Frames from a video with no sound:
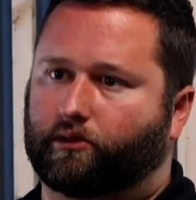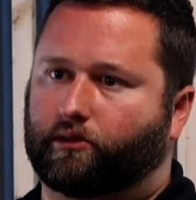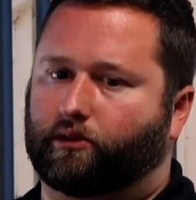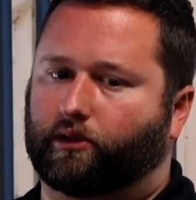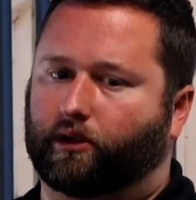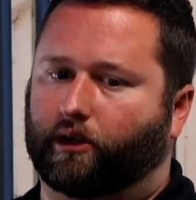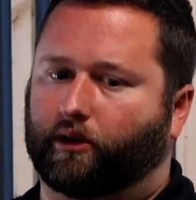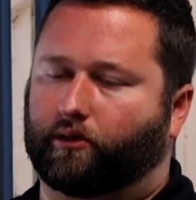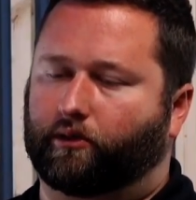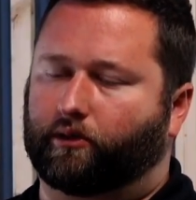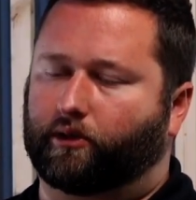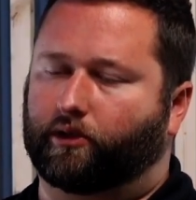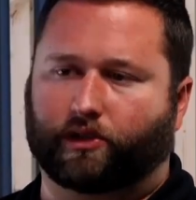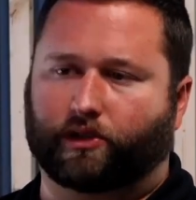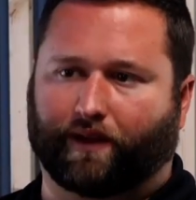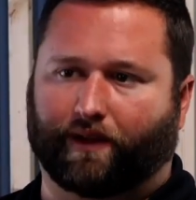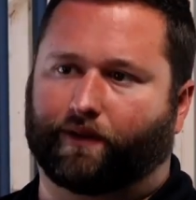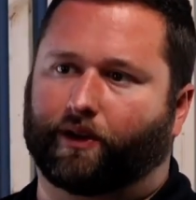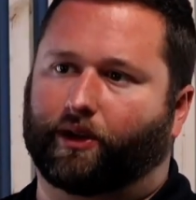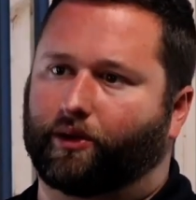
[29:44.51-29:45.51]
you just
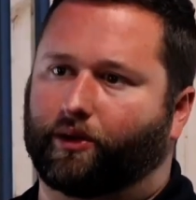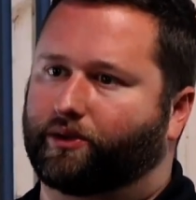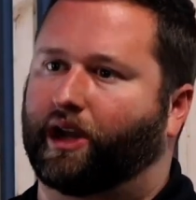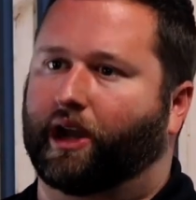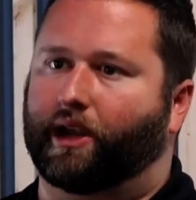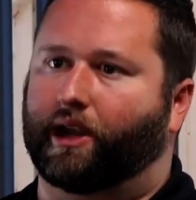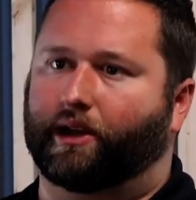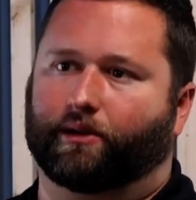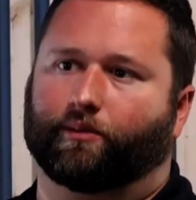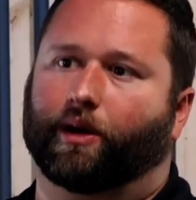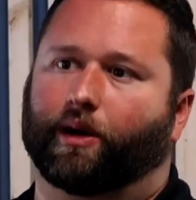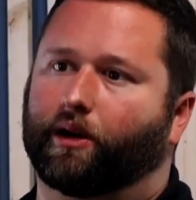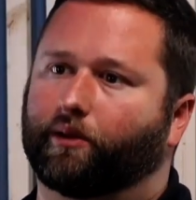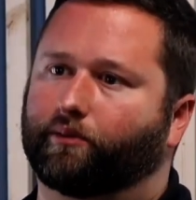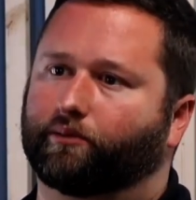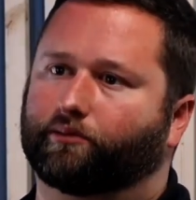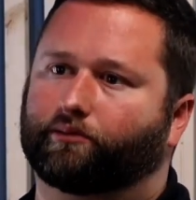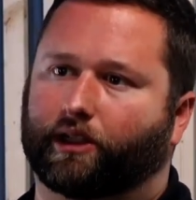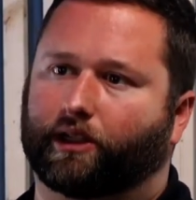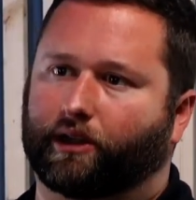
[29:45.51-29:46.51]
have to go tighten them up.
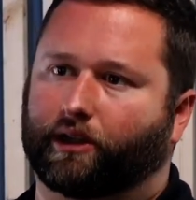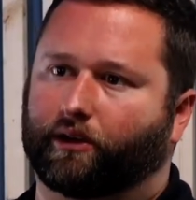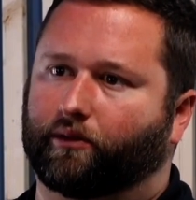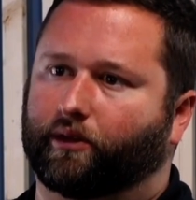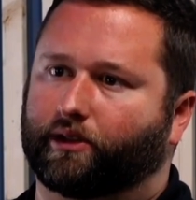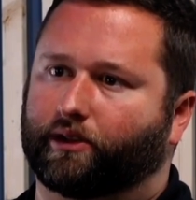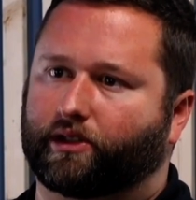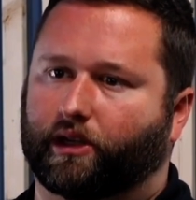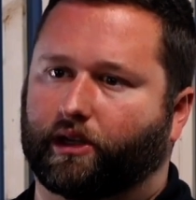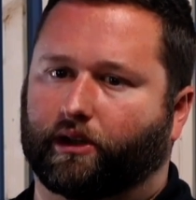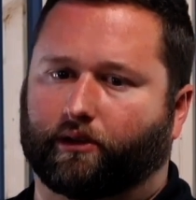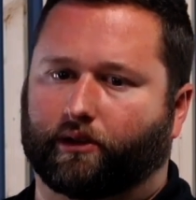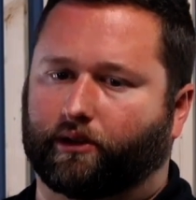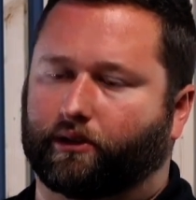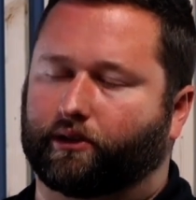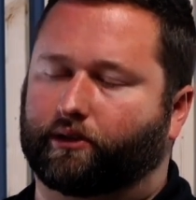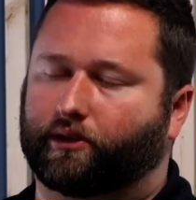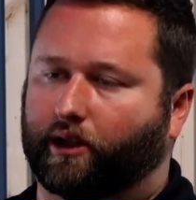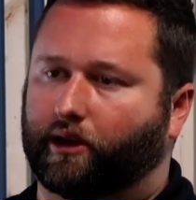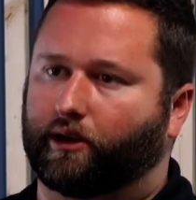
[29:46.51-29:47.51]
Take a wrench out there
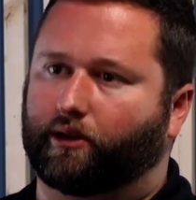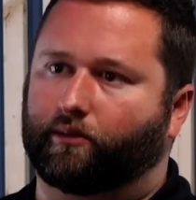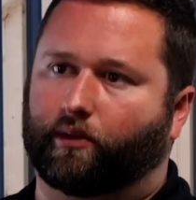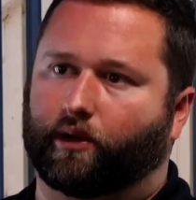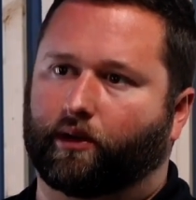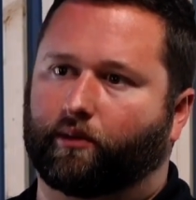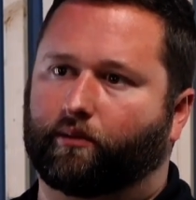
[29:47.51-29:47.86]
and tighten them up.